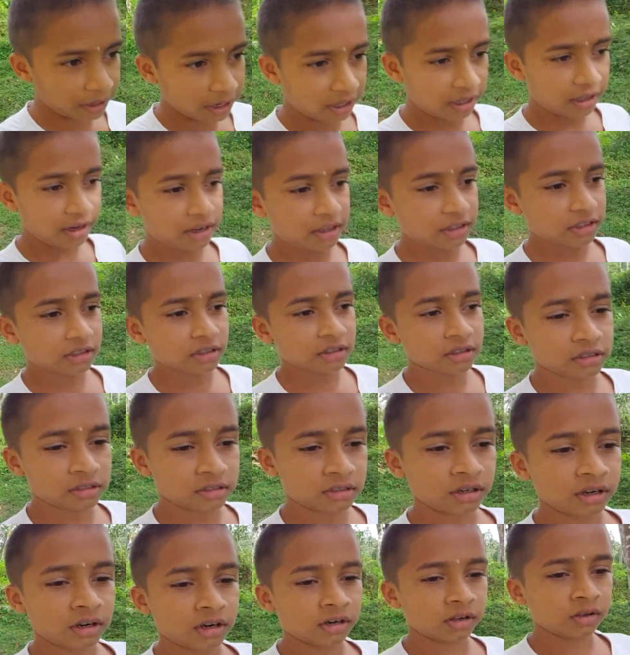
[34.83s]
player is
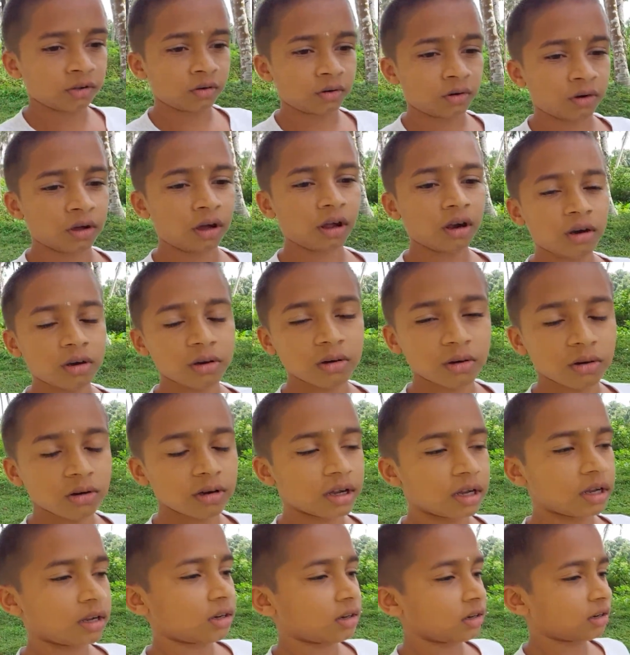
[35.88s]
Cristiano Ronaldo,
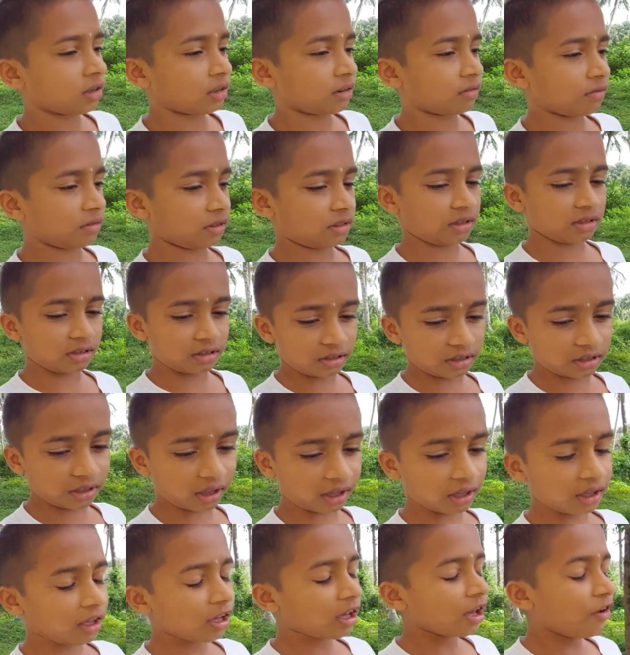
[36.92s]
and everything.
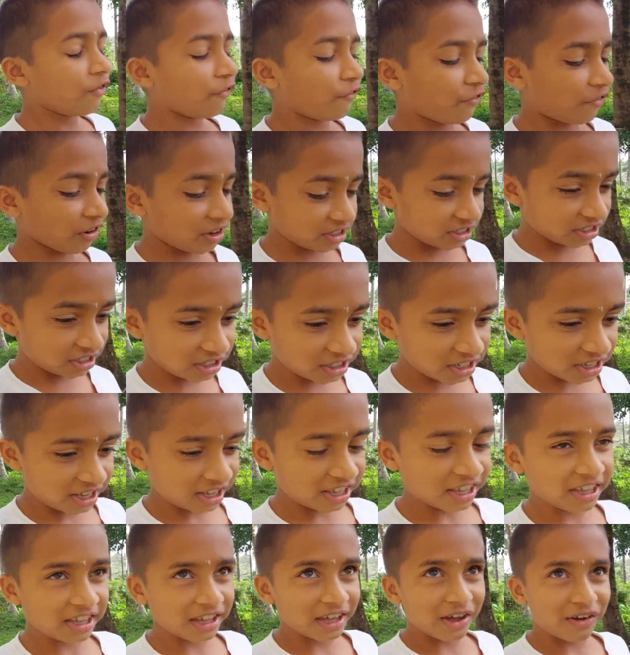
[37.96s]
Yeah. First,
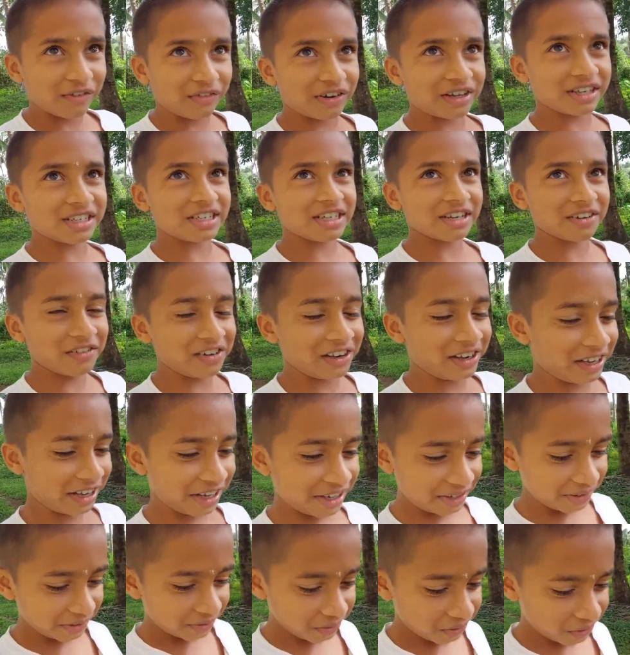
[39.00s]
first I will
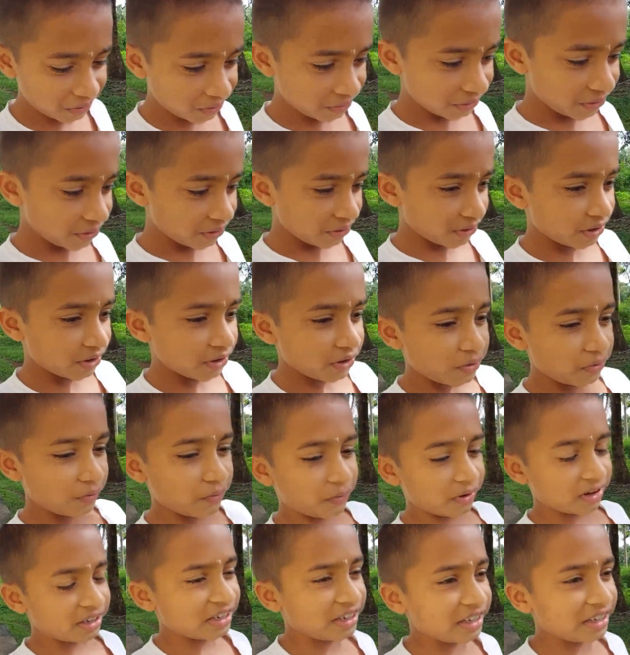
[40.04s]
tell you.
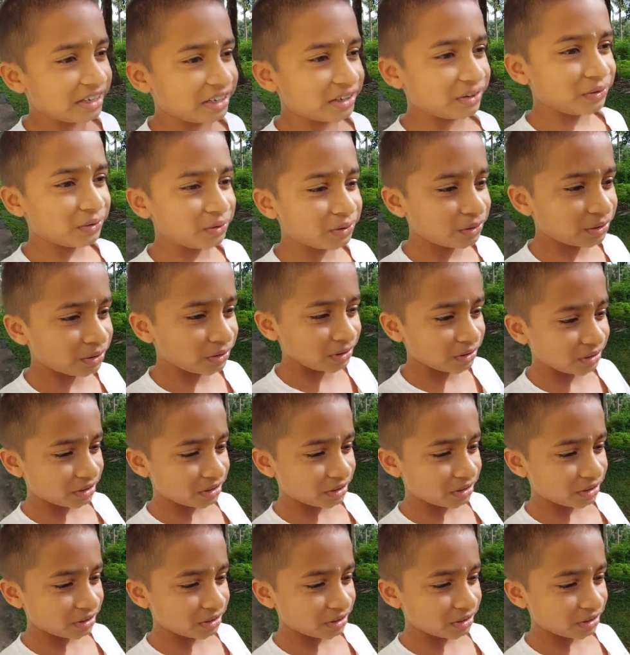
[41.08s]
One day, you know,